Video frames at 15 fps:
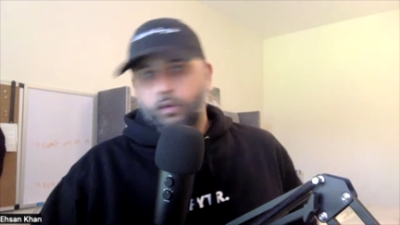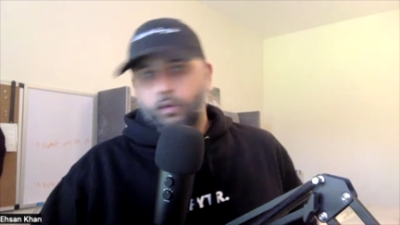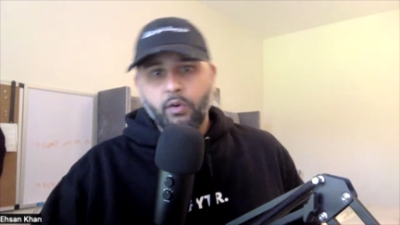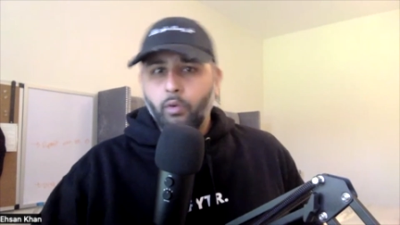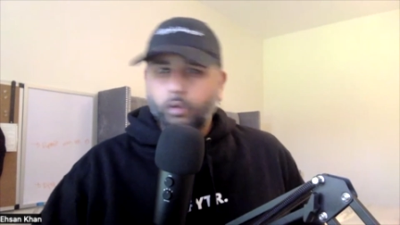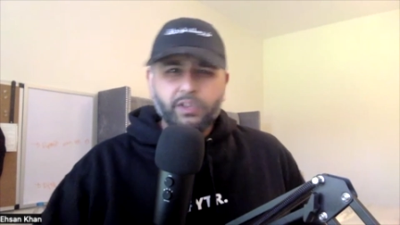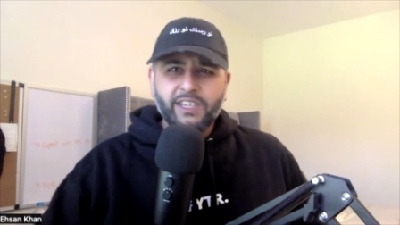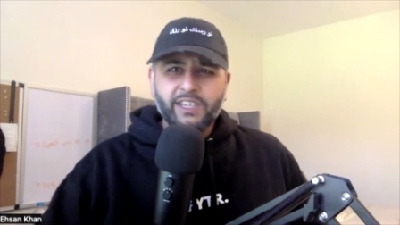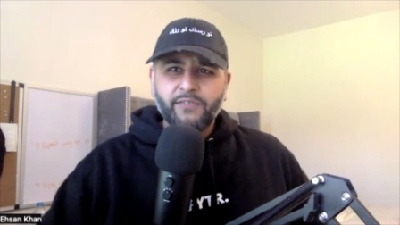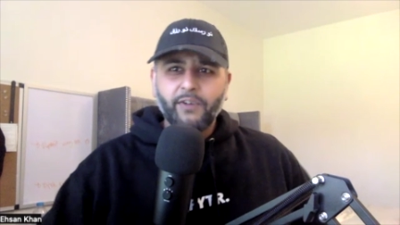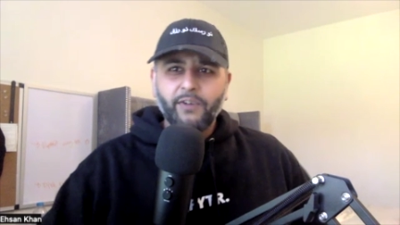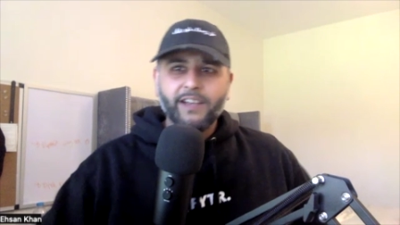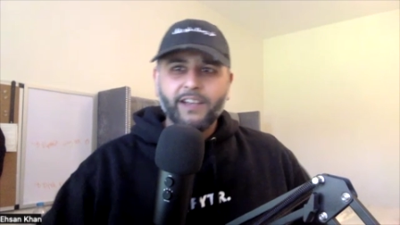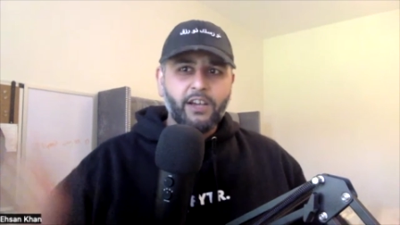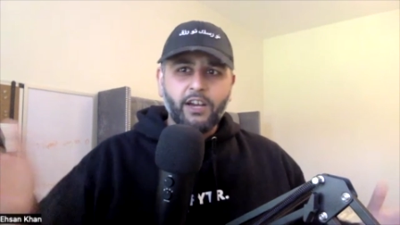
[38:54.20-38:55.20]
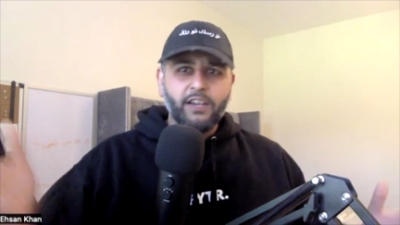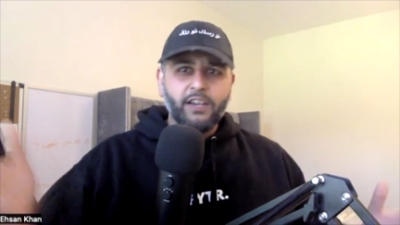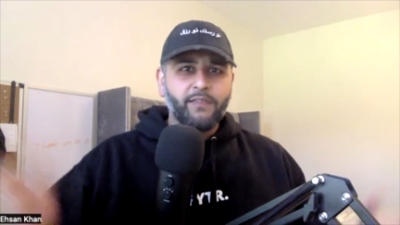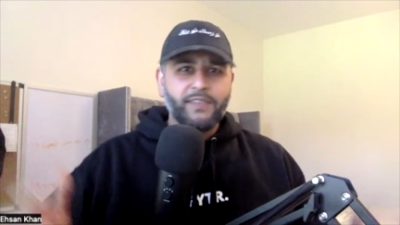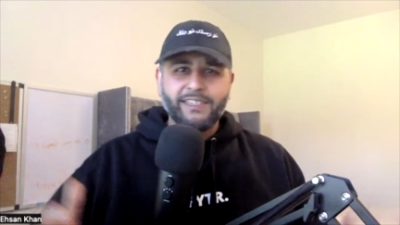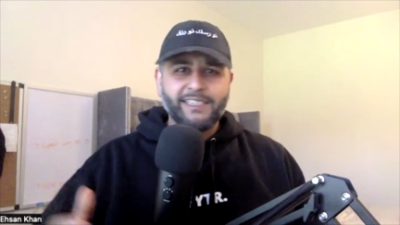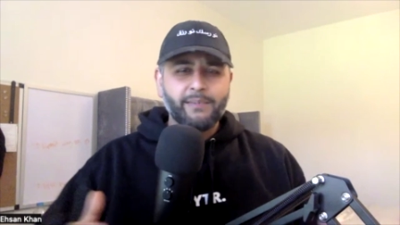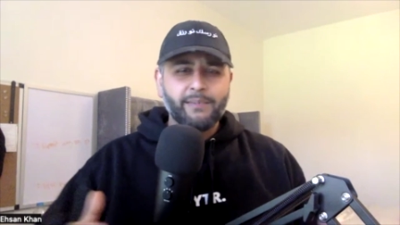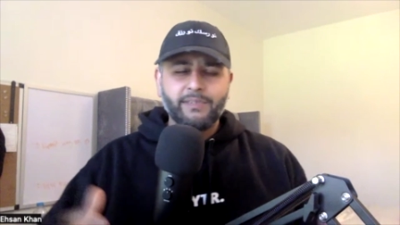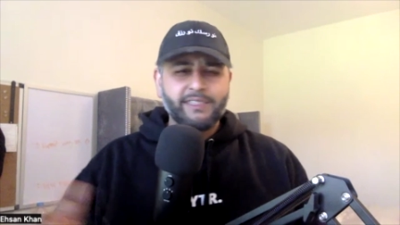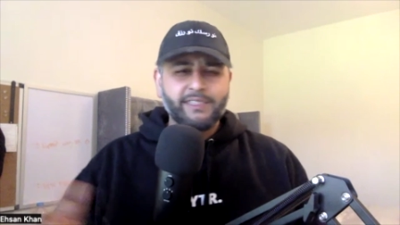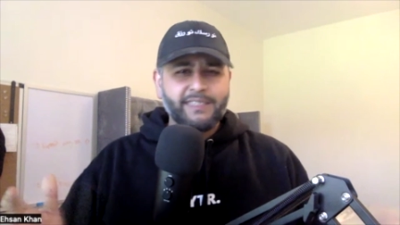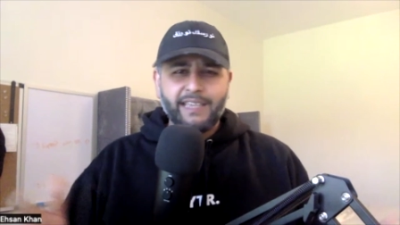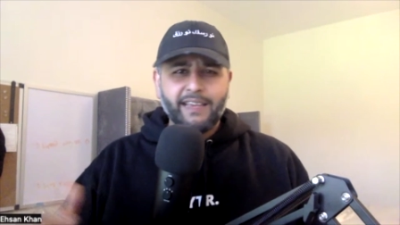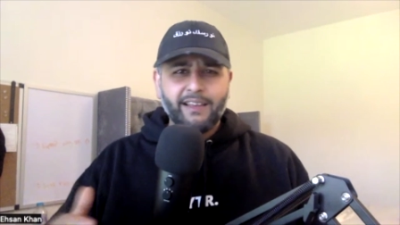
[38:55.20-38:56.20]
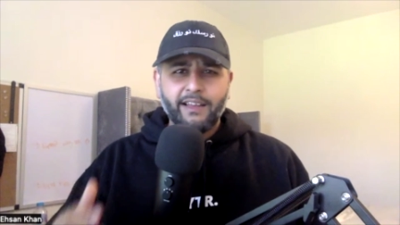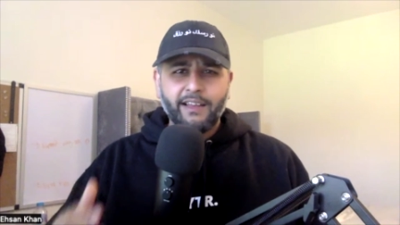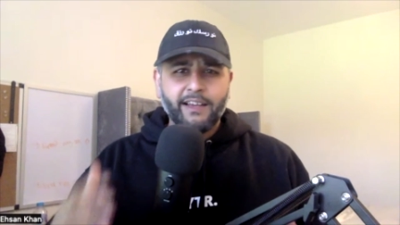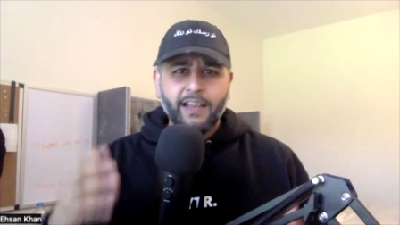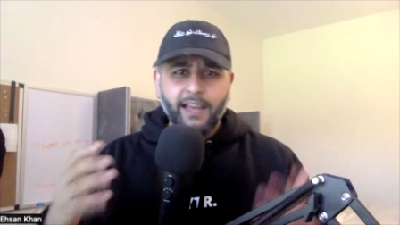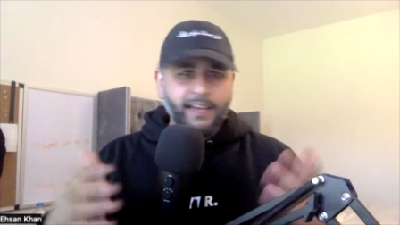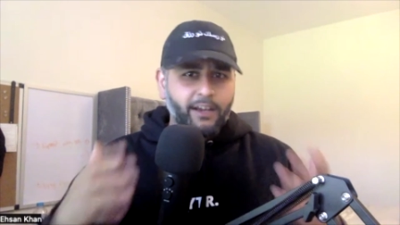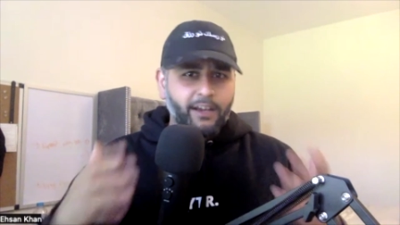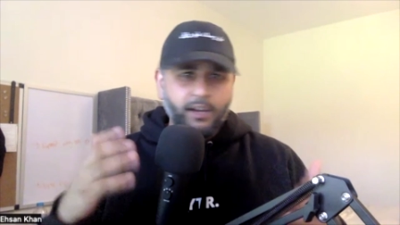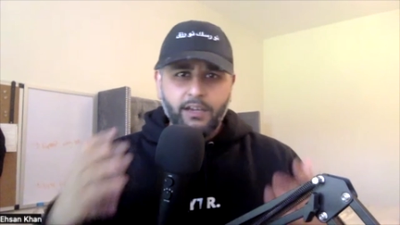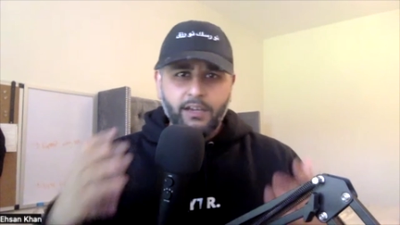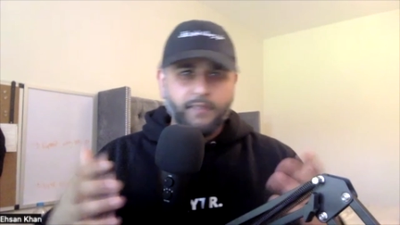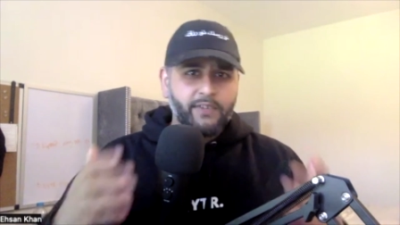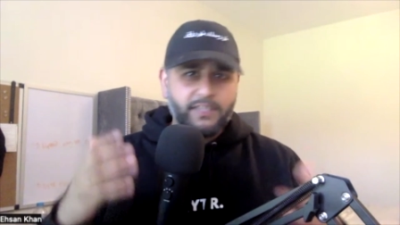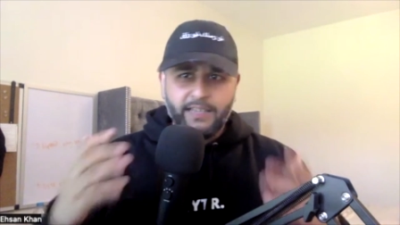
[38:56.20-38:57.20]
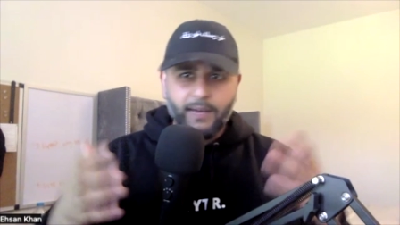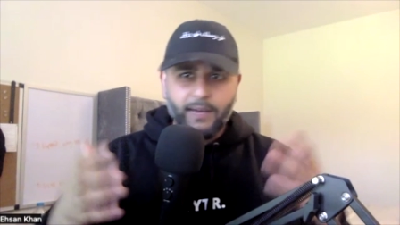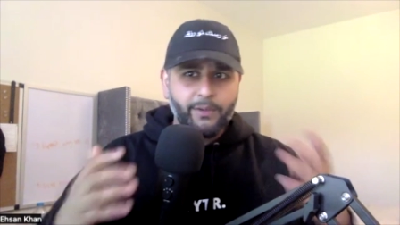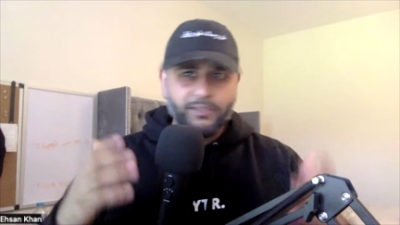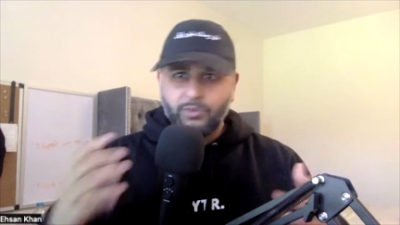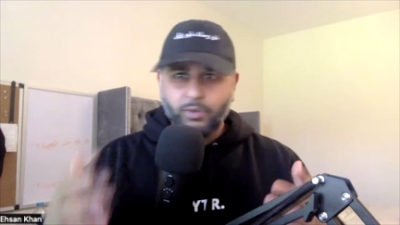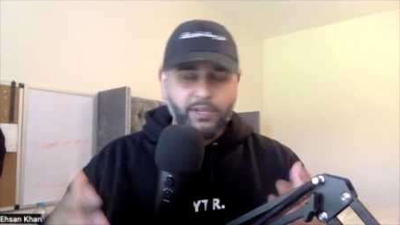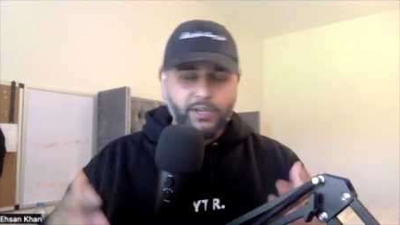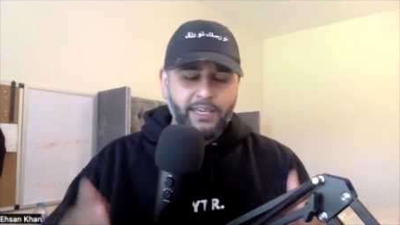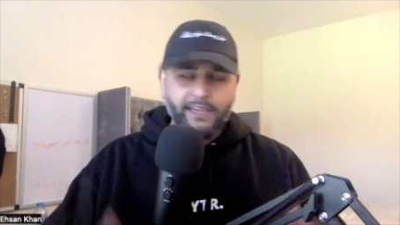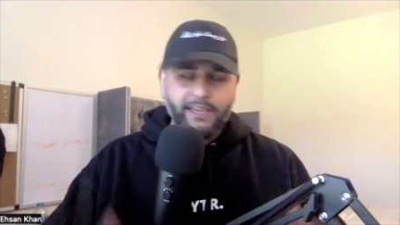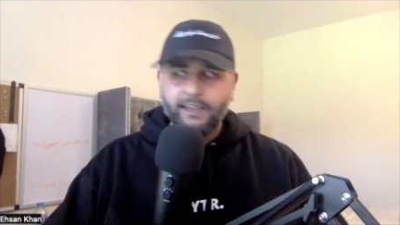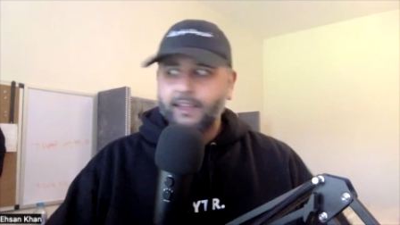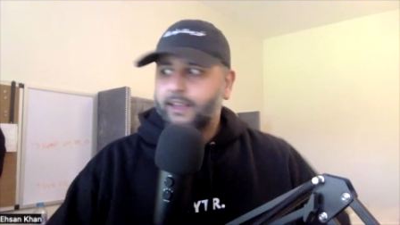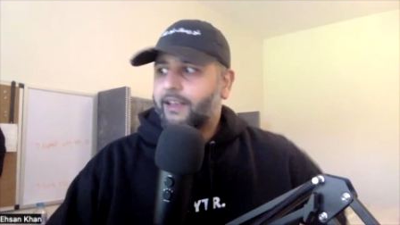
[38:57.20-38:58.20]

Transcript: mm-hmm. all these fights, Hrgovic seems sick. Like I like Hrgovic yeah. and how he's talking.